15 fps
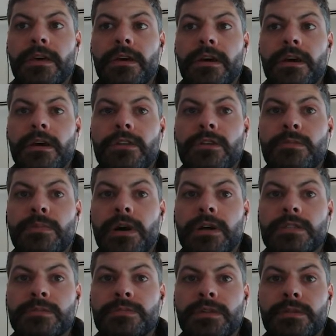Other
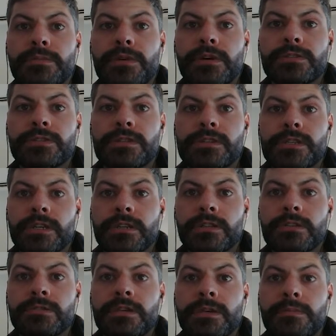possible approaches
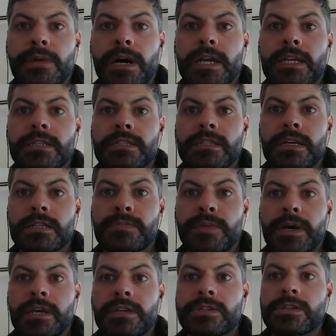include combining sets
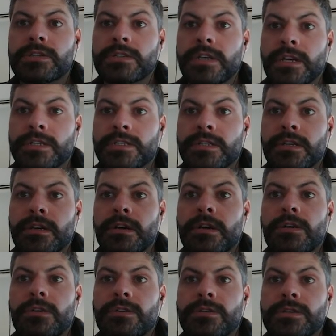by intersection
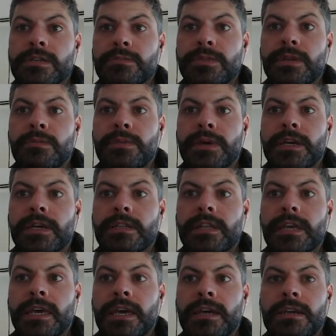or simply picking the
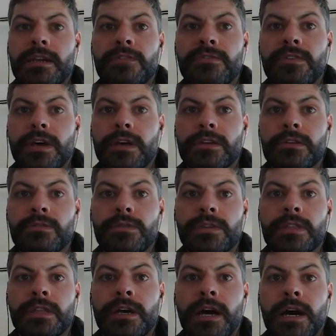candidate value
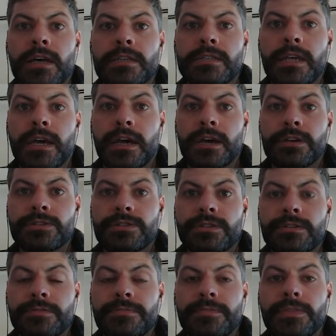with the highest hash.
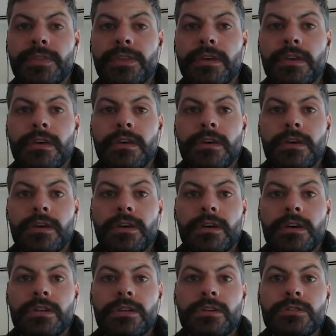
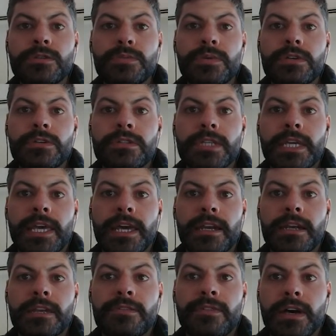Nodes produce a
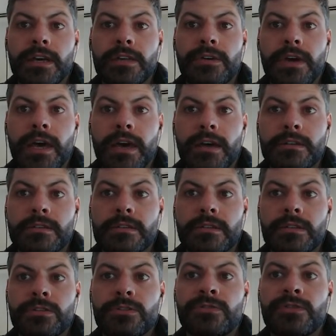candidate value X
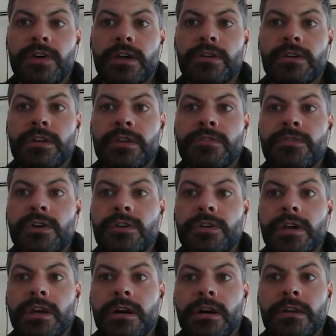through federated
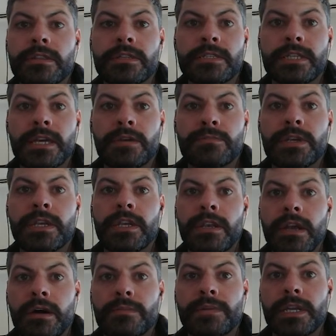voting on the statement
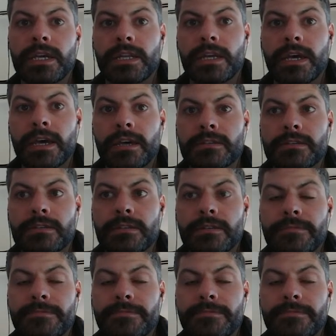nominate X.